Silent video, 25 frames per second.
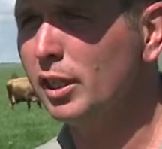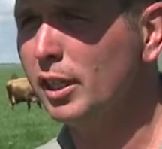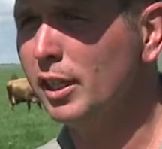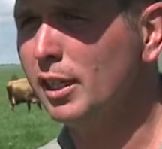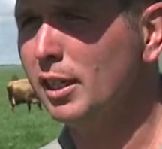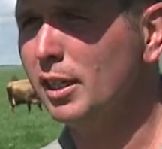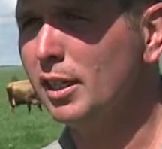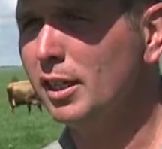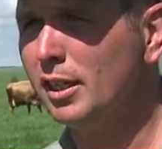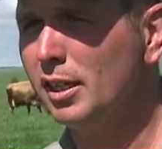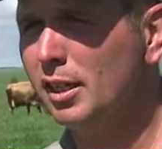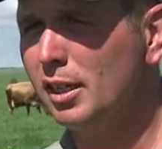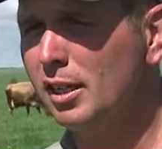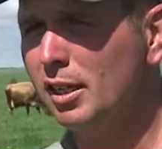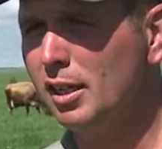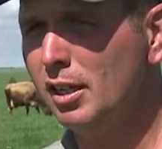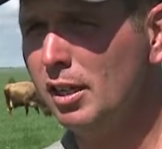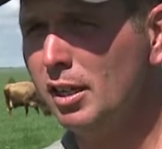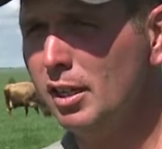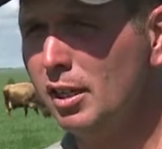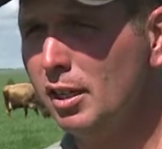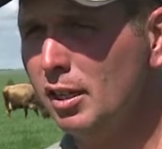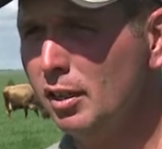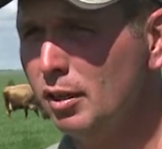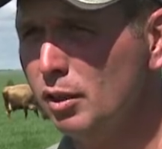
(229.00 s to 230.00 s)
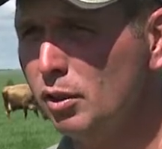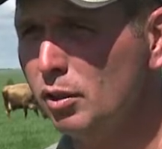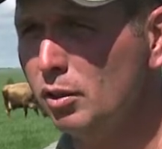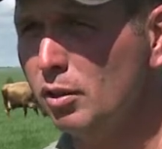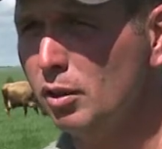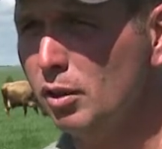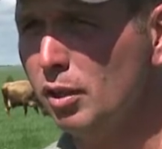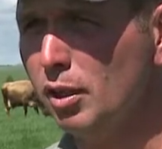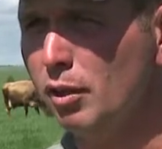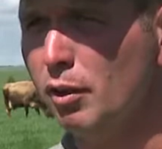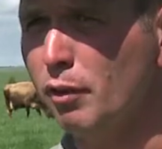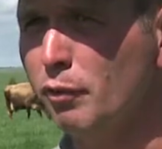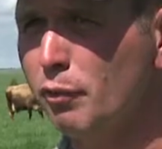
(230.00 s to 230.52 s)
in
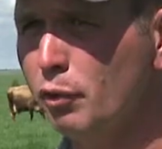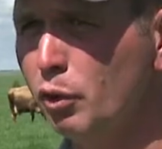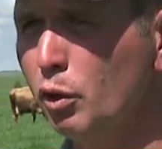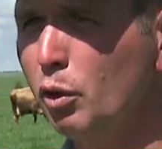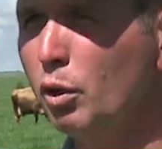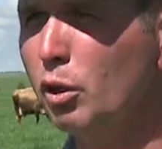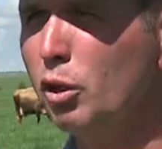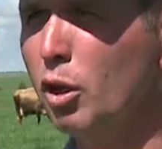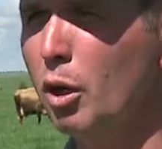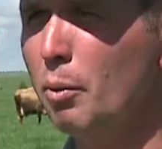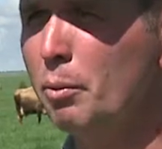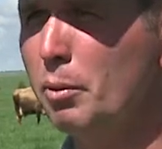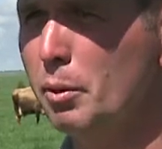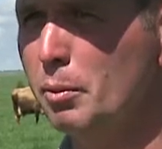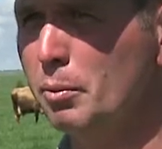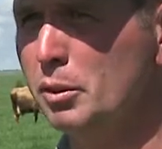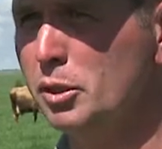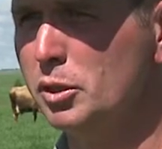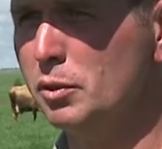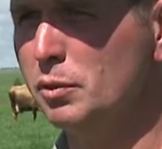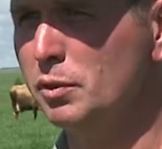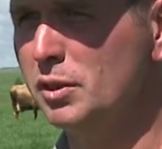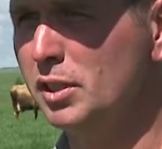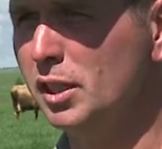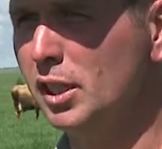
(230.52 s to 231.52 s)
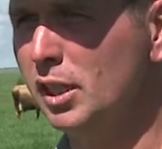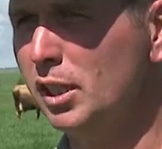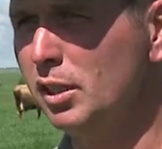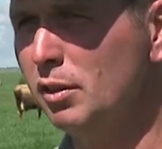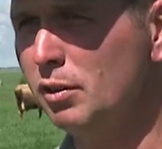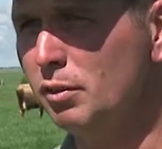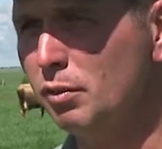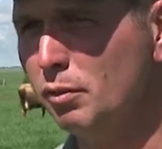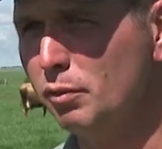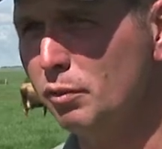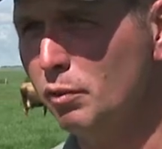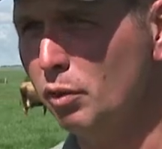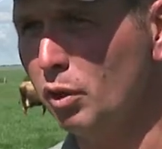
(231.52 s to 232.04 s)
a full complement of seed
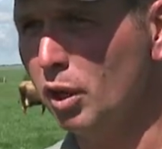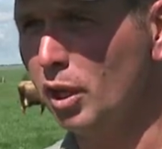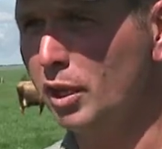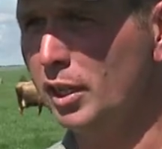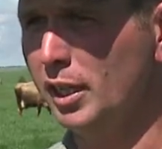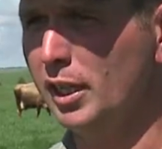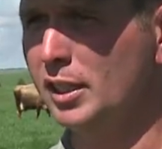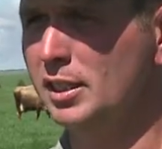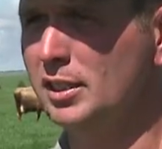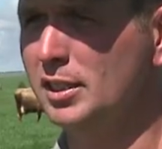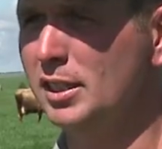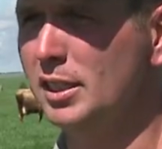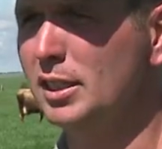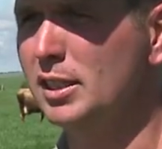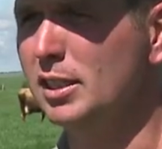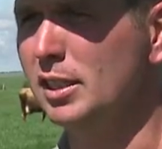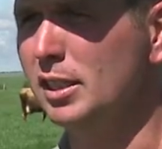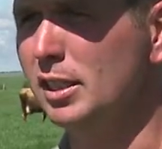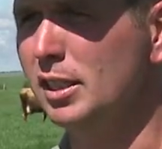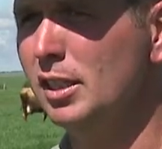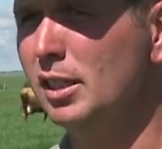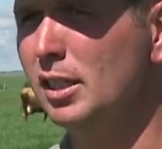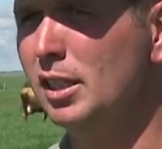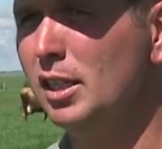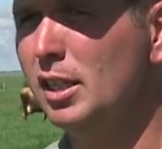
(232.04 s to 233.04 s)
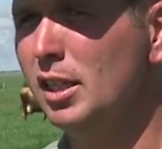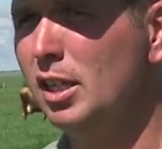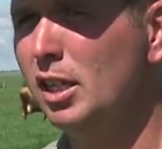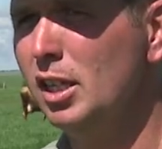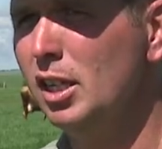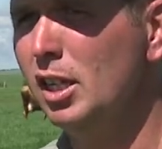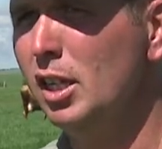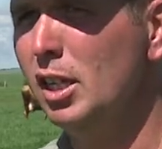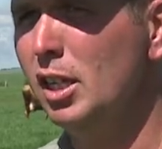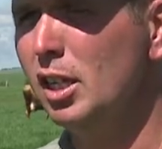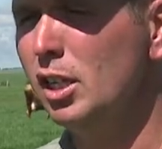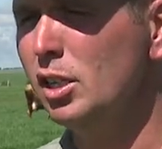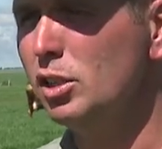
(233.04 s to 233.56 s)
for our next season.
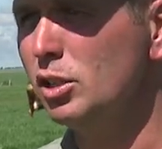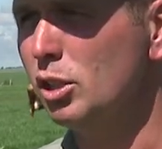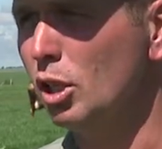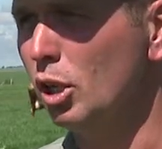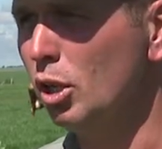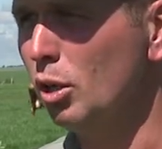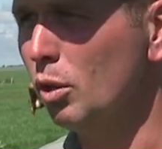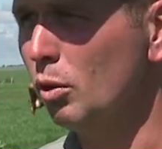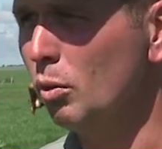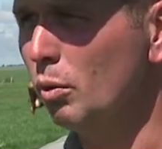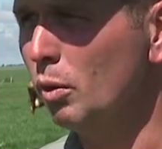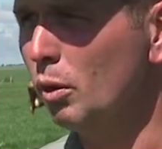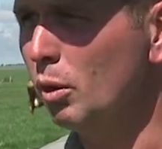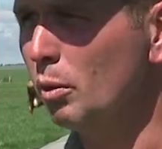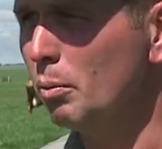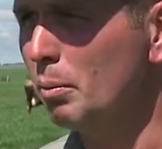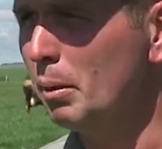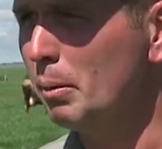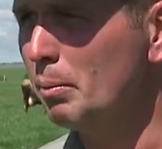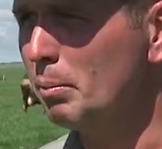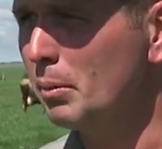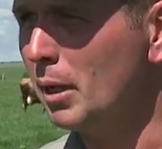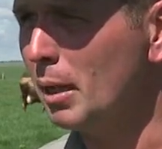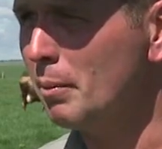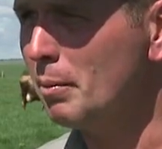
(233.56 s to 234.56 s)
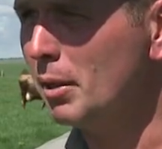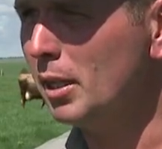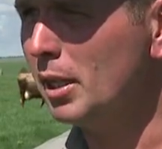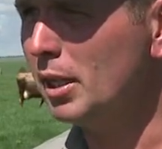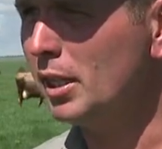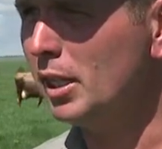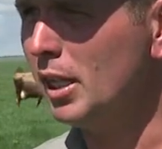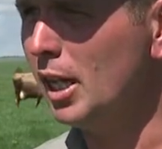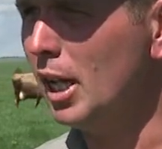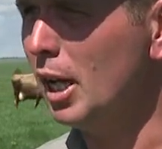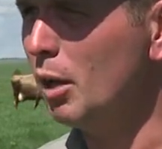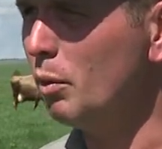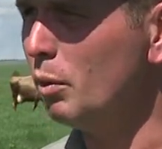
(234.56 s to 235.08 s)
So we'll be coming in
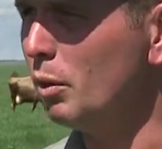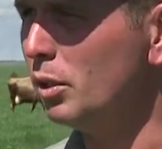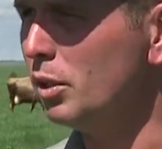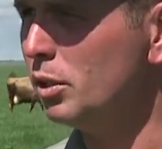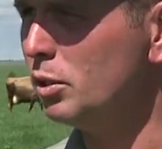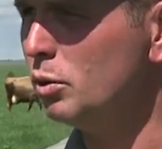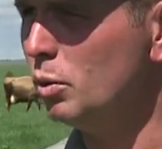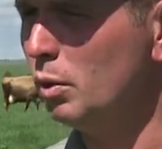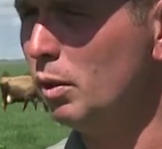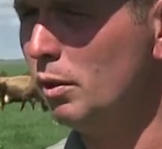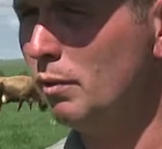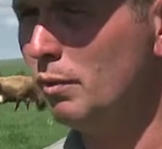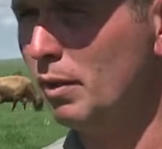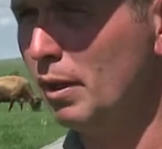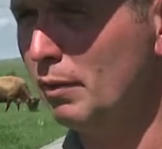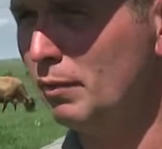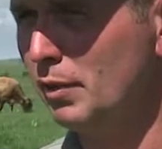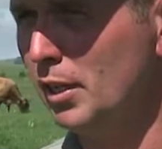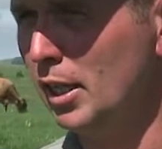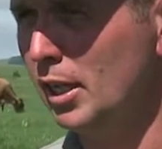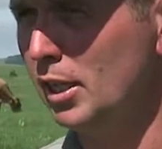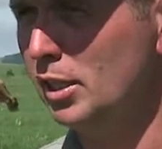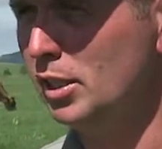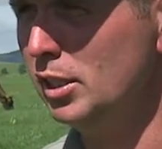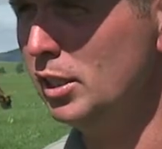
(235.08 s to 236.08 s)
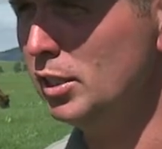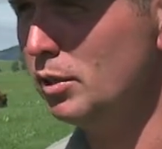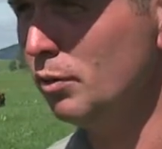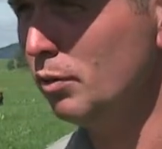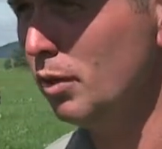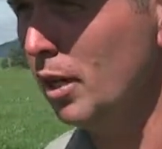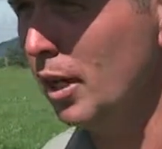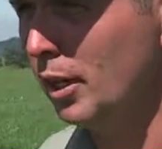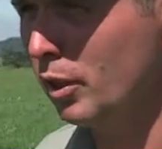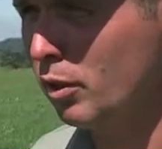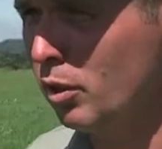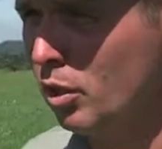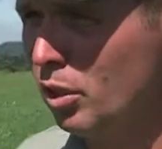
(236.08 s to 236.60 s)
here with 25 kgs of
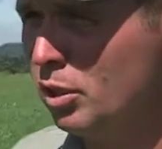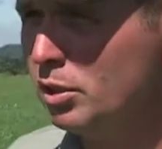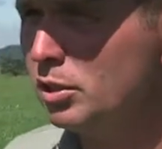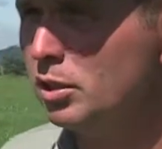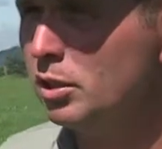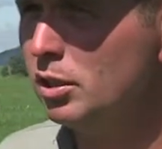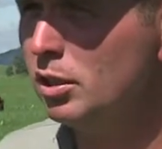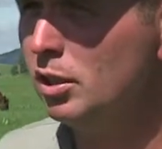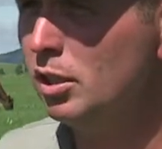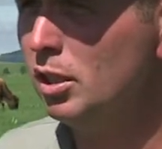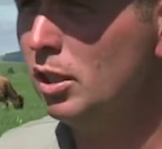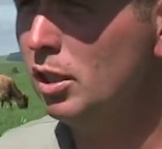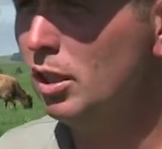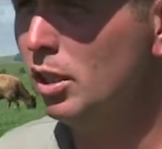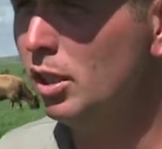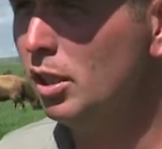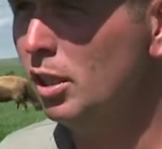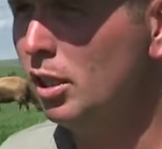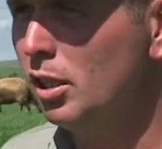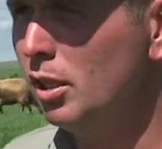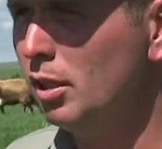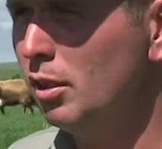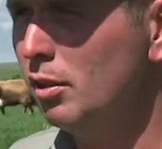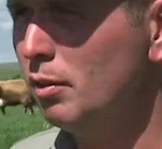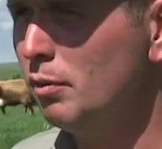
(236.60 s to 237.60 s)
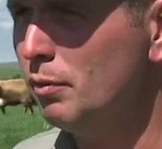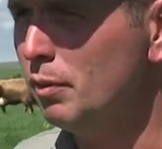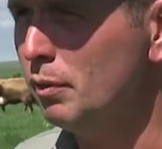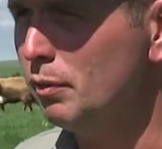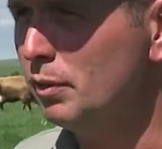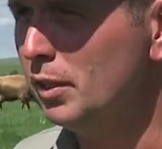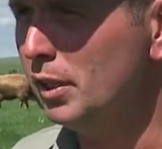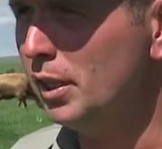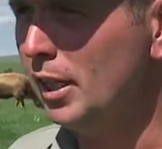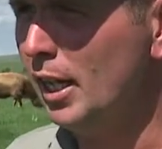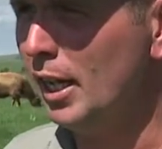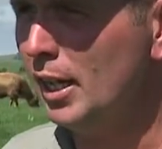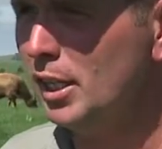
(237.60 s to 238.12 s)
ryegrass,
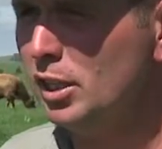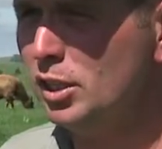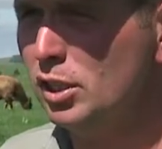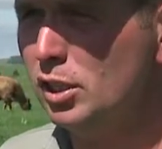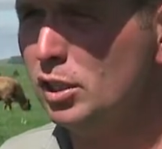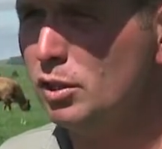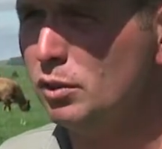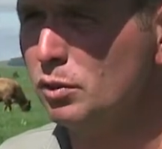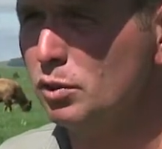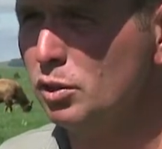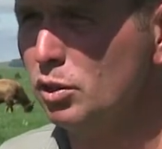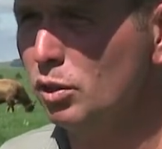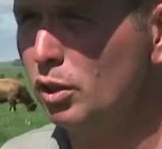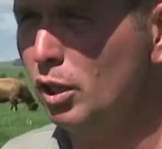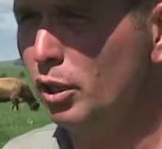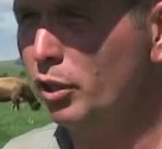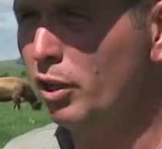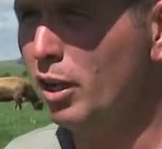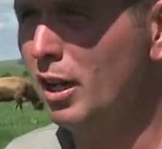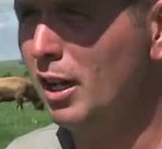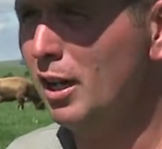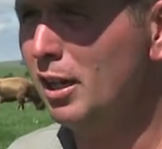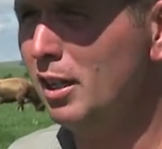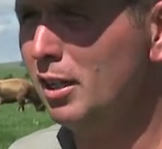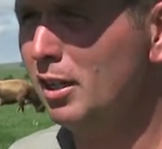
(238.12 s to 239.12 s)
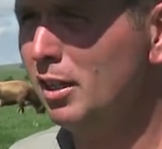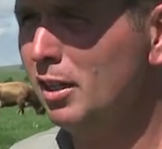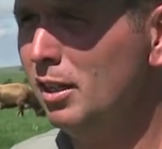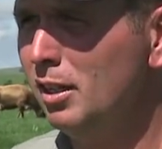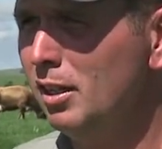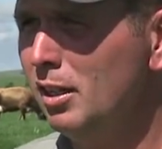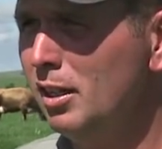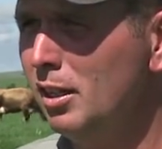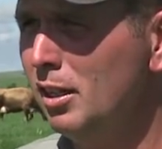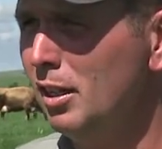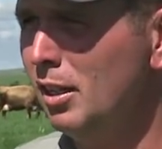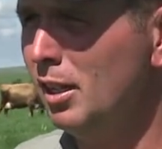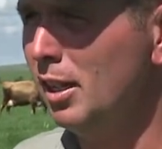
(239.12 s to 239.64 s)
50 kgs of stooling rye,
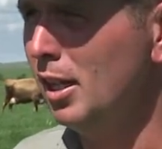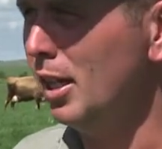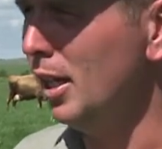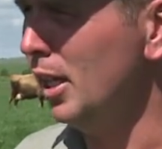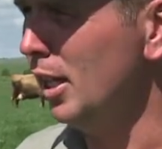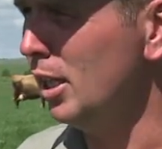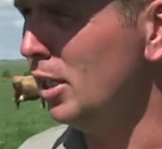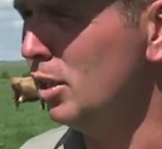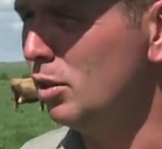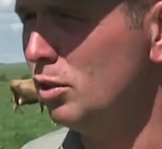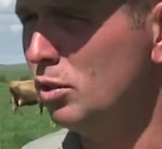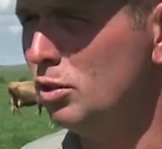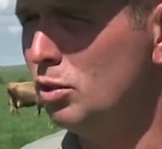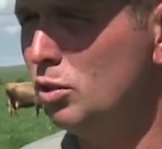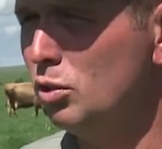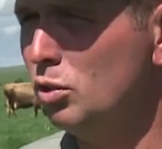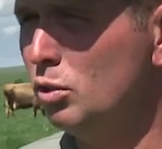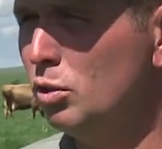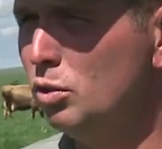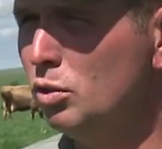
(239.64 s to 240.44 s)
and 2